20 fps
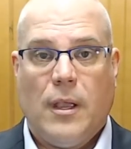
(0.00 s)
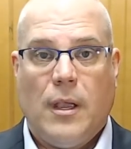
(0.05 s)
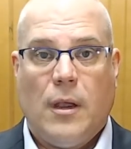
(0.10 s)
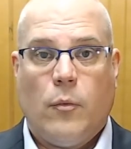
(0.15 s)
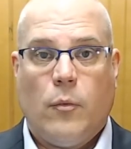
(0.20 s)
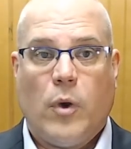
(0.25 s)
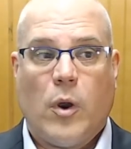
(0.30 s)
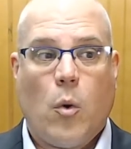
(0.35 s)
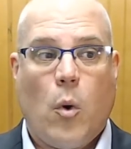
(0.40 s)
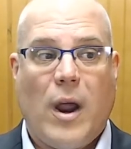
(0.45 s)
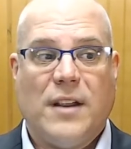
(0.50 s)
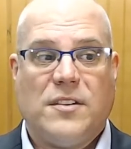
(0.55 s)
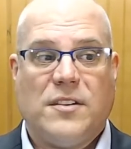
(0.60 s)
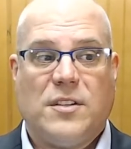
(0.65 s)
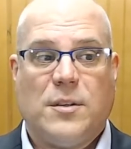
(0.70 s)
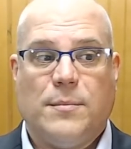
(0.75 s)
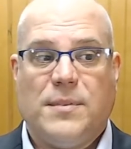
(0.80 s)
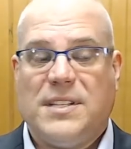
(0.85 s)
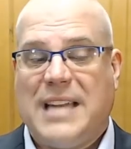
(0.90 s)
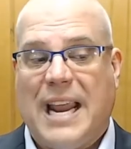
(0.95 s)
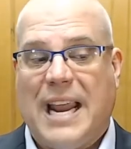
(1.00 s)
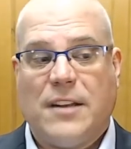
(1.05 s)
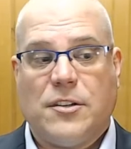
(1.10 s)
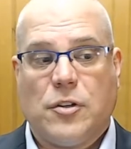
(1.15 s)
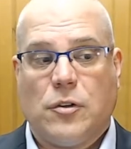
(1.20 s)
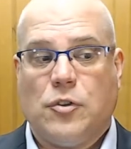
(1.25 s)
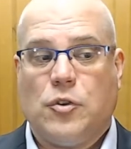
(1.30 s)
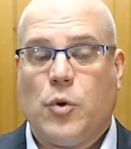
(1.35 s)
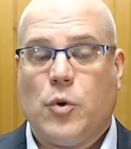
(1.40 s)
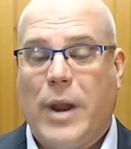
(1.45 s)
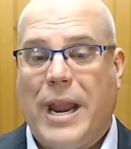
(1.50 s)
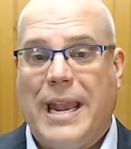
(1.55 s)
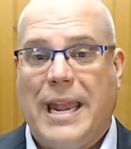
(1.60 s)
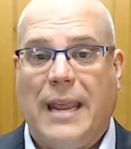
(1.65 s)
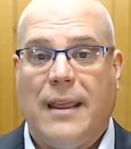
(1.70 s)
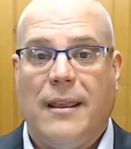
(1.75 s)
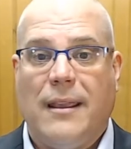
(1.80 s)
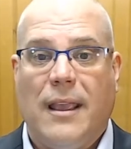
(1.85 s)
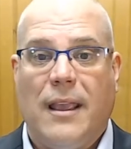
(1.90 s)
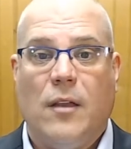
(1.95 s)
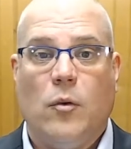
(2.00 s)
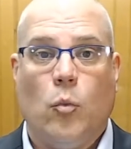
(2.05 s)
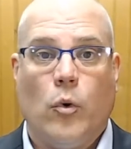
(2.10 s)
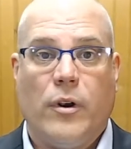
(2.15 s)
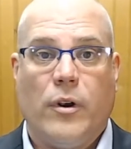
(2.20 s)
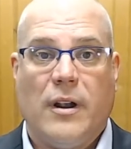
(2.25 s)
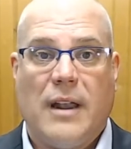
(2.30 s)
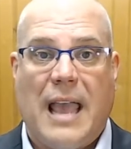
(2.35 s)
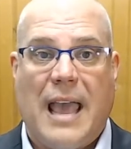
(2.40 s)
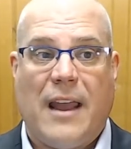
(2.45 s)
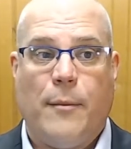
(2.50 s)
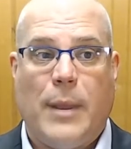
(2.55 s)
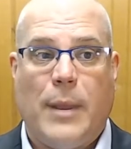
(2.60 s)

It requires substantial training in wood anatomy.